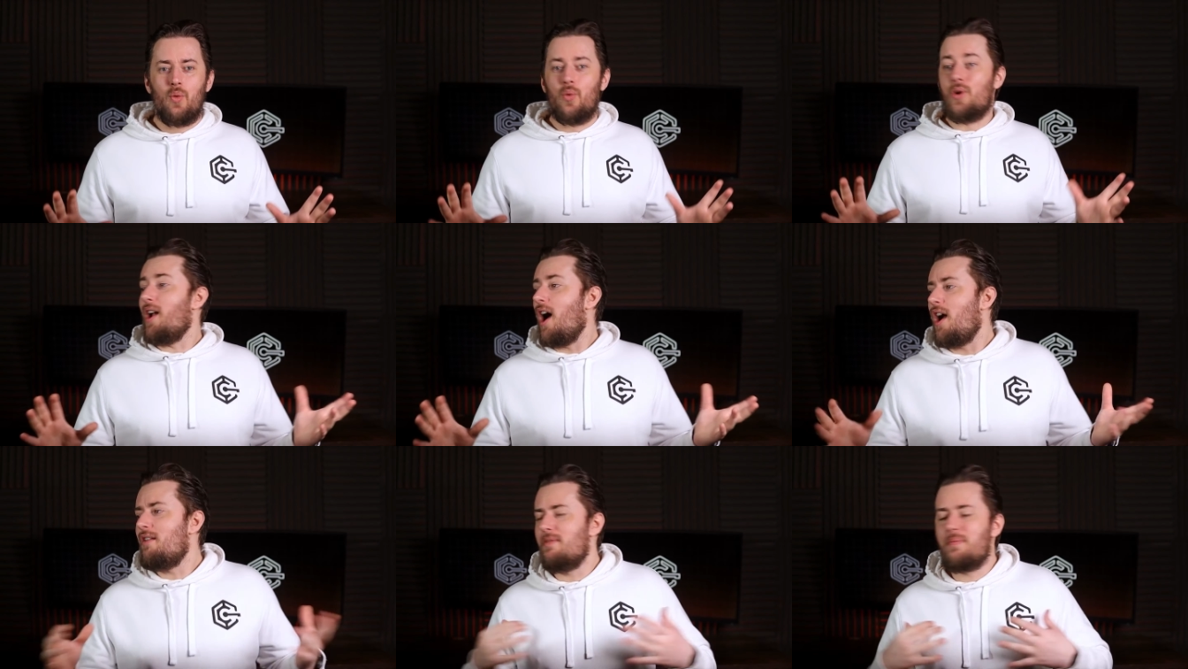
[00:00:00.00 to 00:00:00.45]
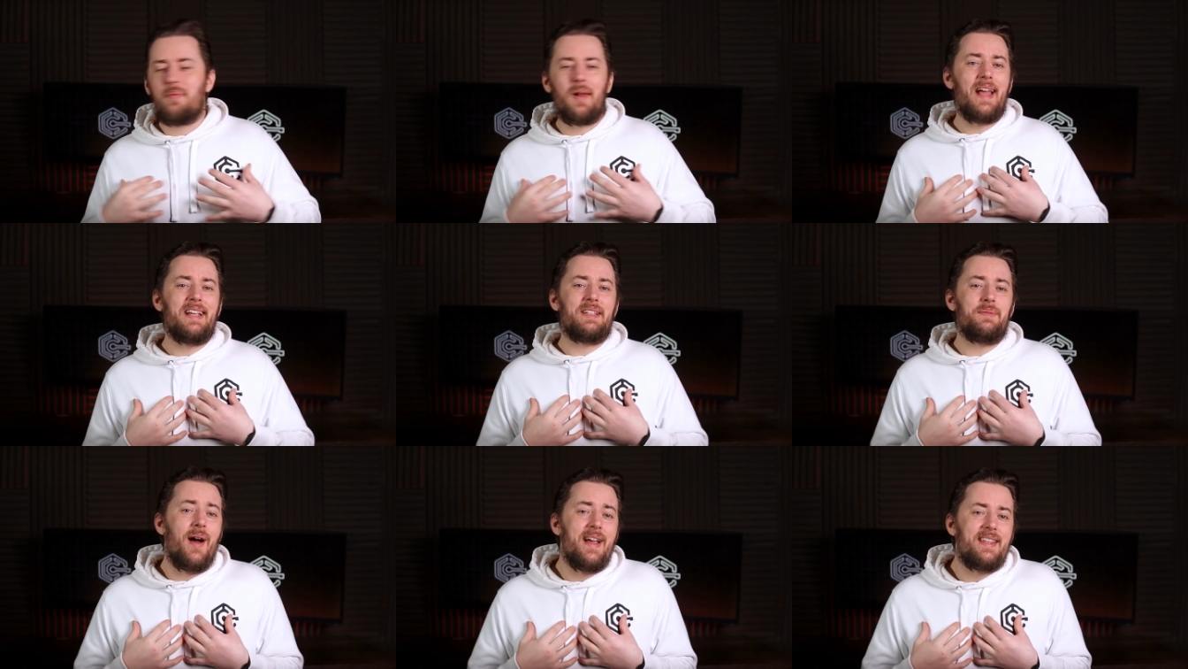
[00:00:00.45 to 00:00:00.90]
Would I
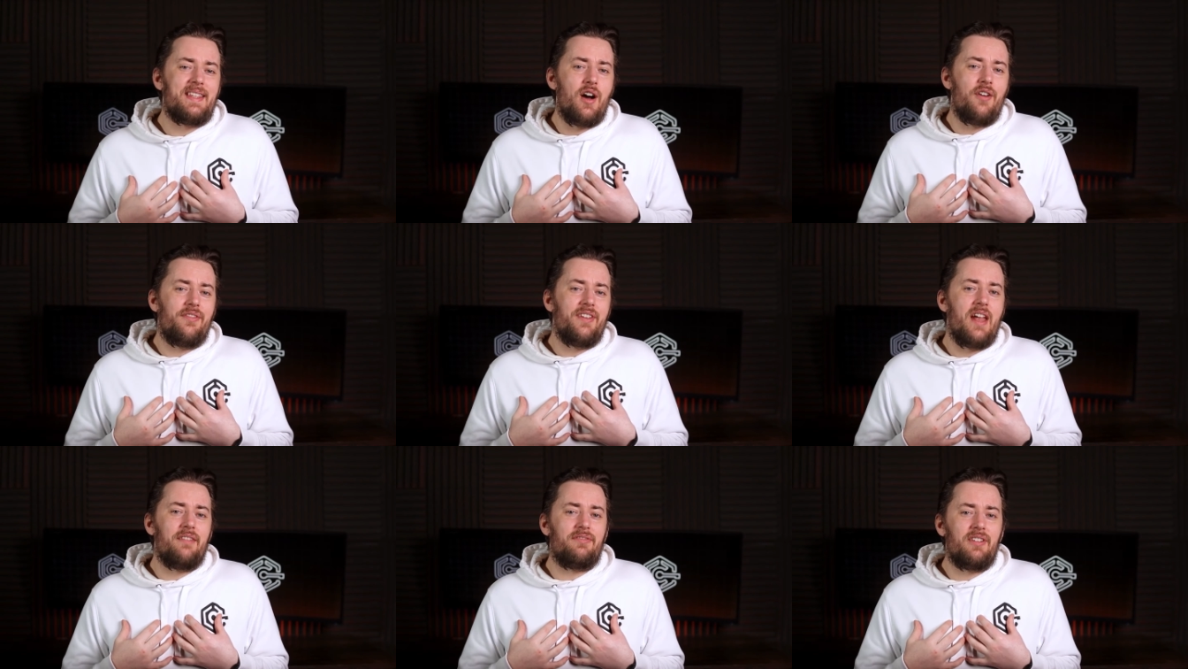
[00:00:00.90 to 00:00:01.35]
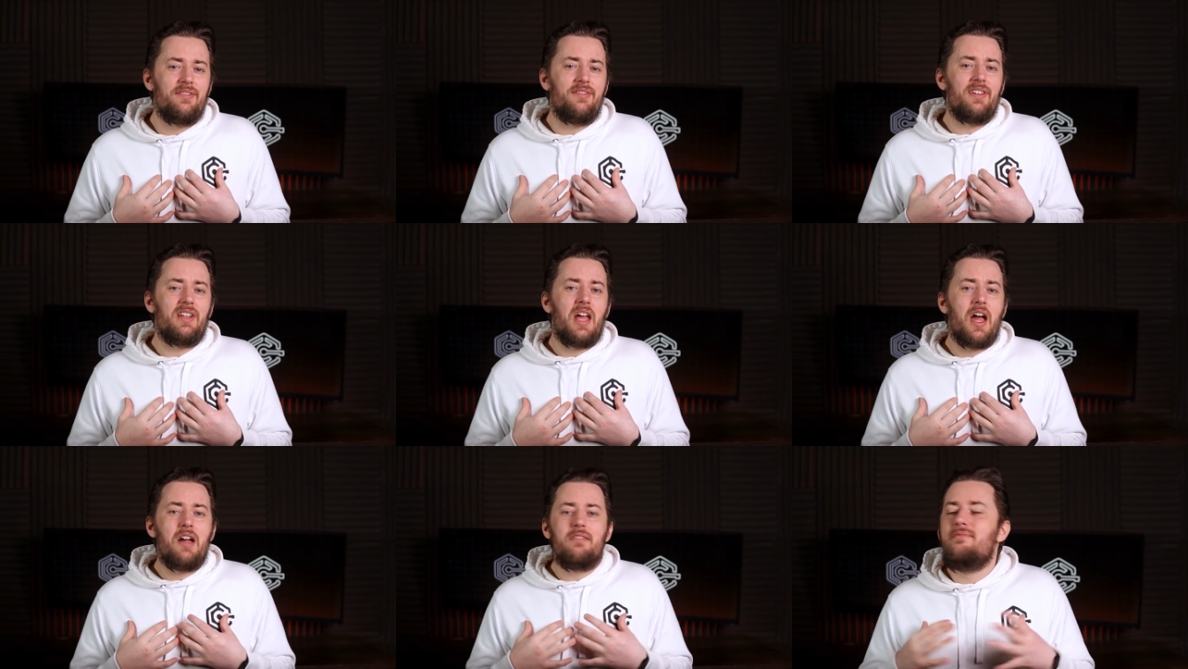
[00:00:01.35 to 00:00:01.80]
replace myself in every
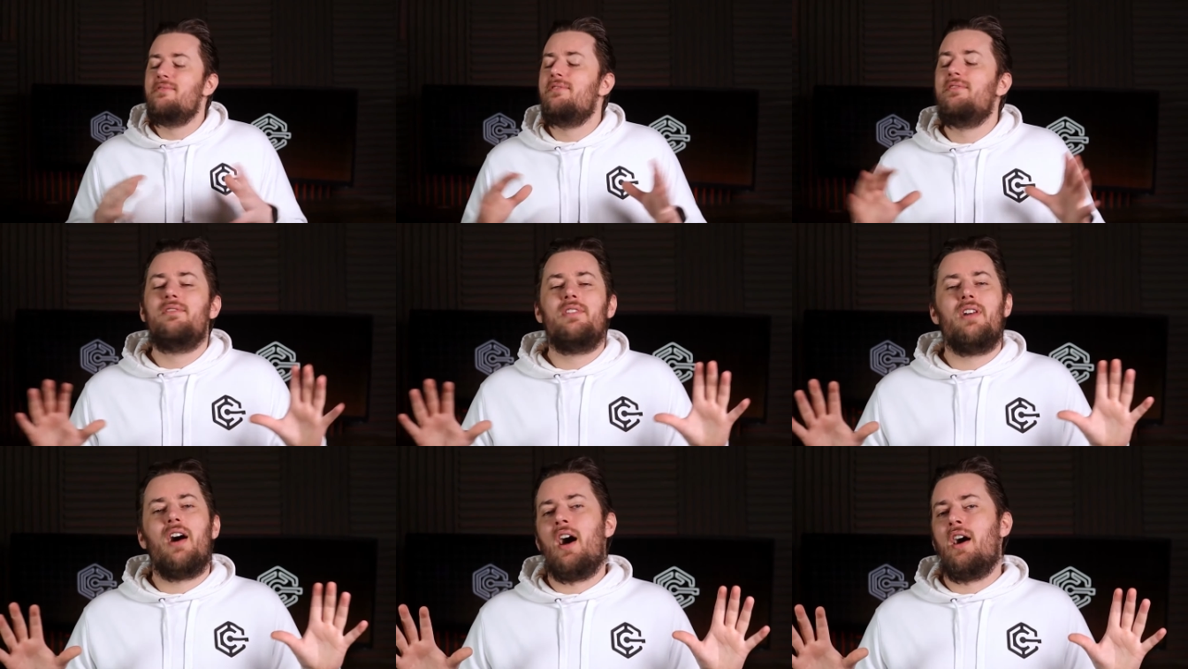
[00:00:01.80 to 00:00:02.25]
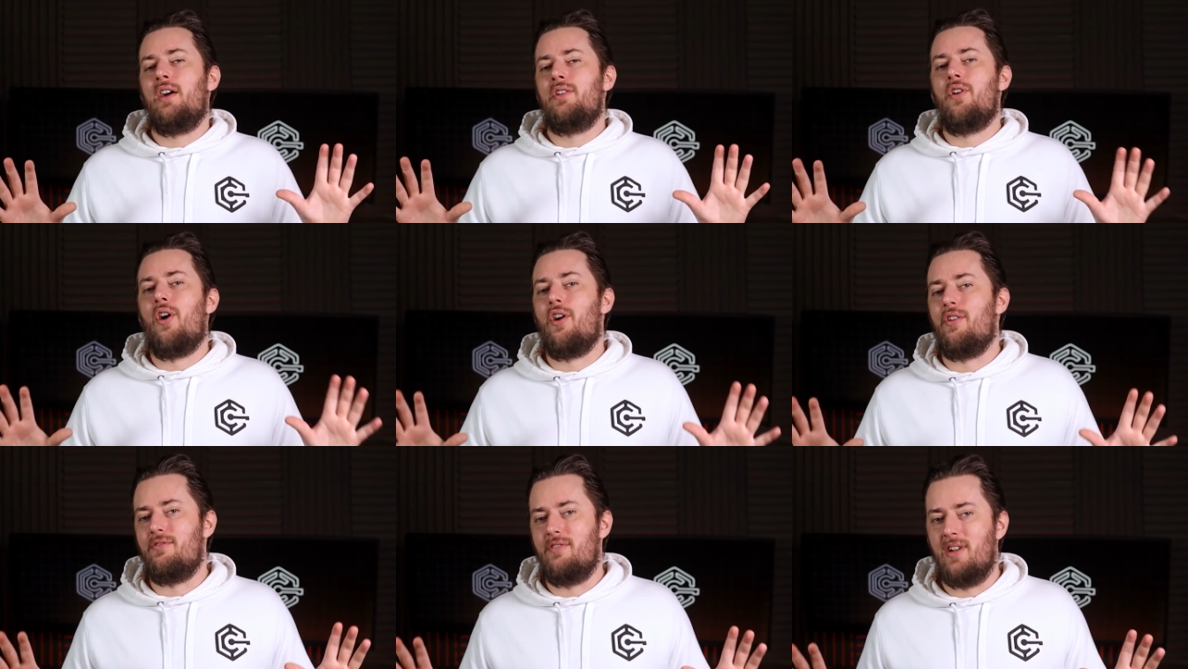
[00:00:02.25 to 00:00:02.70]
video? No,
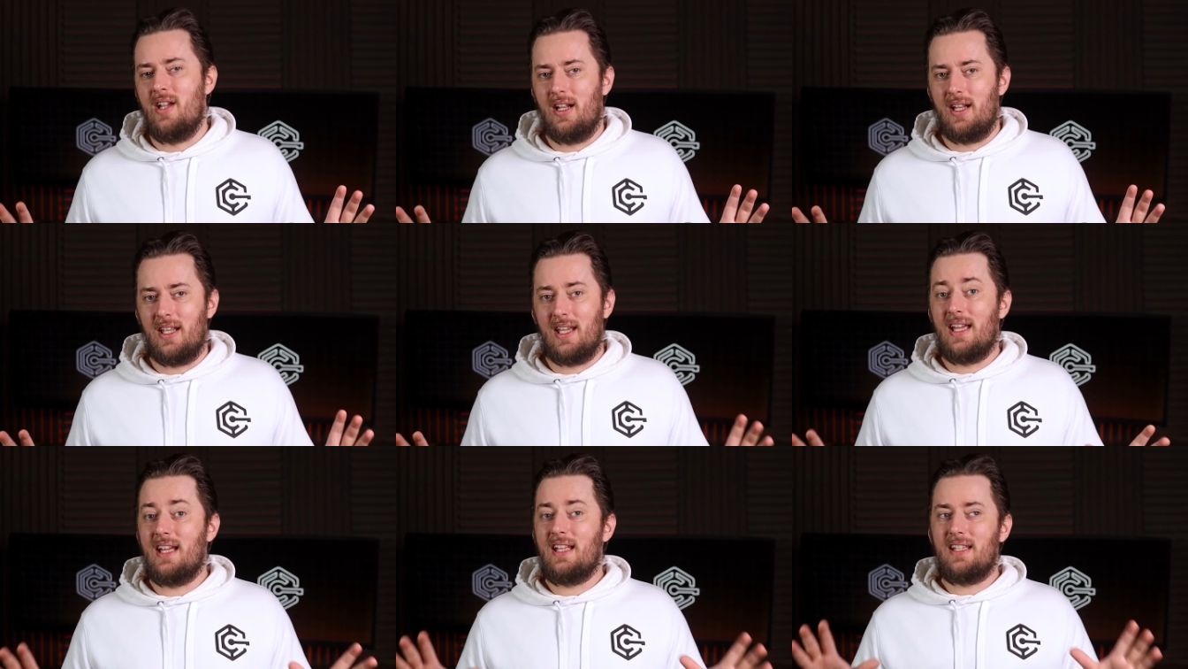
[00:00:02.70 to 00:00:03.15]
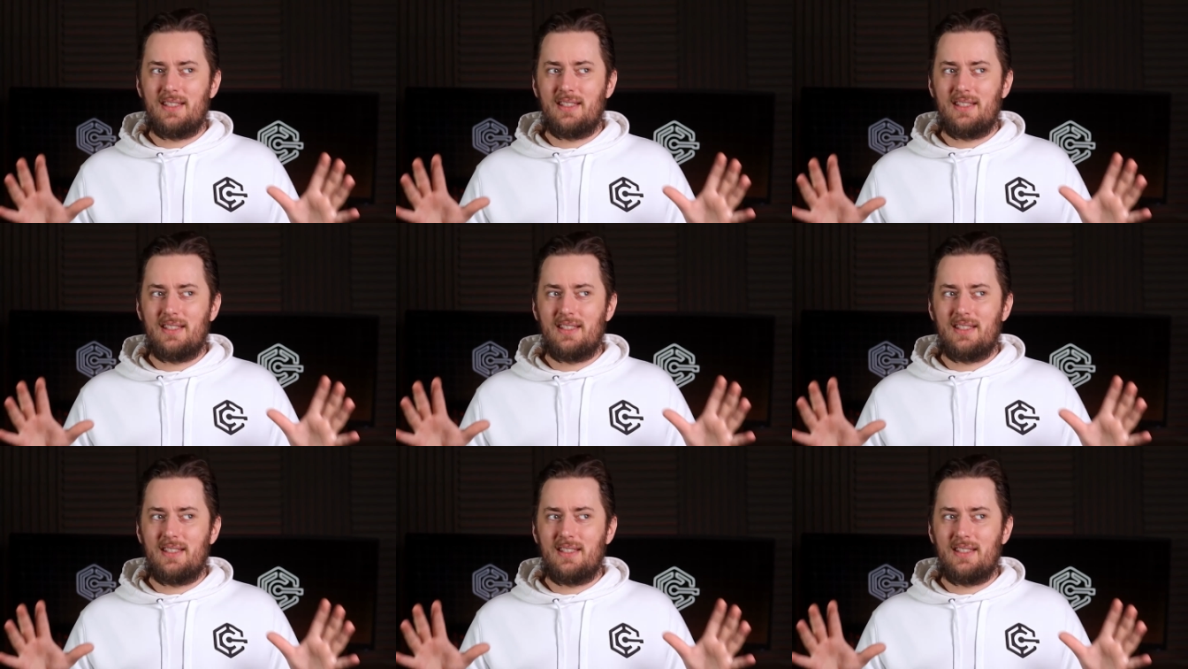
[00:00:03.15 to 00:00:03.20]
not really.